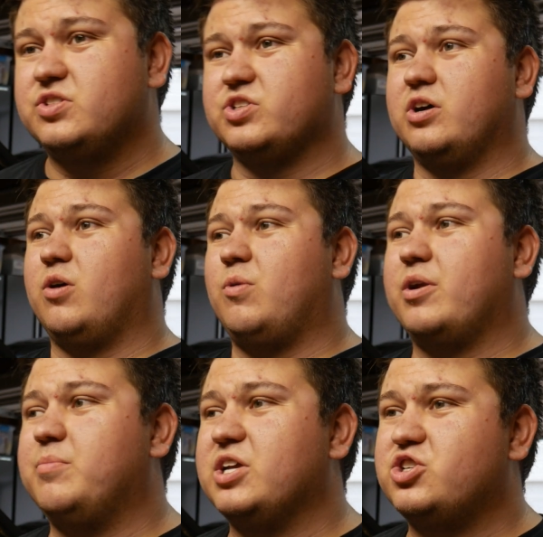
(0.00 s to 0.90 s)
So I want
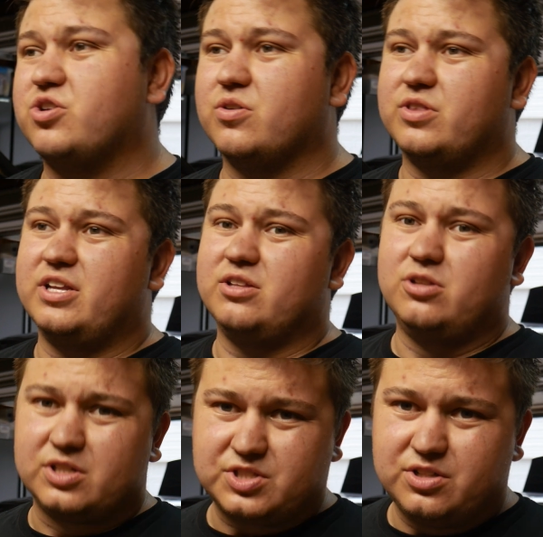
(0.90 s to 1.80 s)
to make sure that it
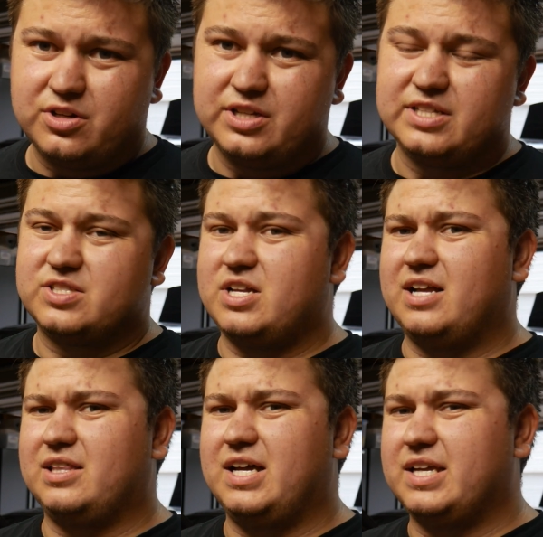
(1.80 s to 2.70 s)
looks good and it's
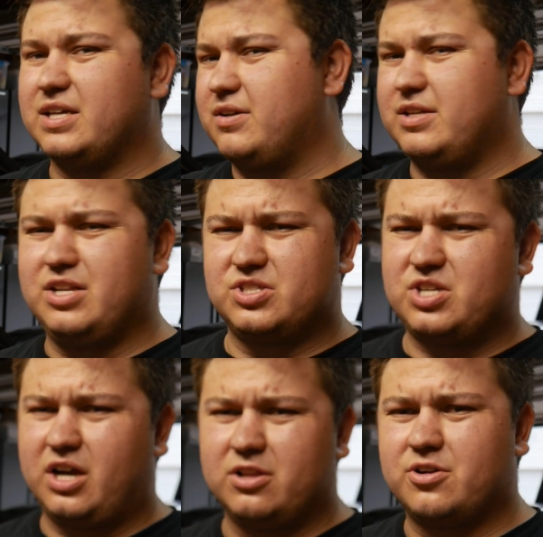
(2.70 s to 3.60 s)
not like
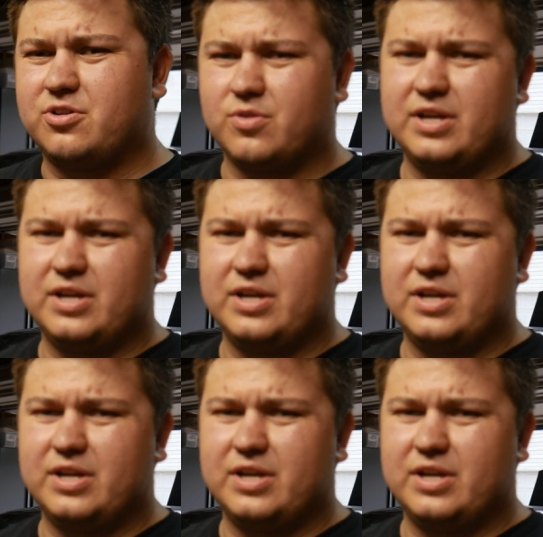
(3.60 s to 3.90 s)
discolored or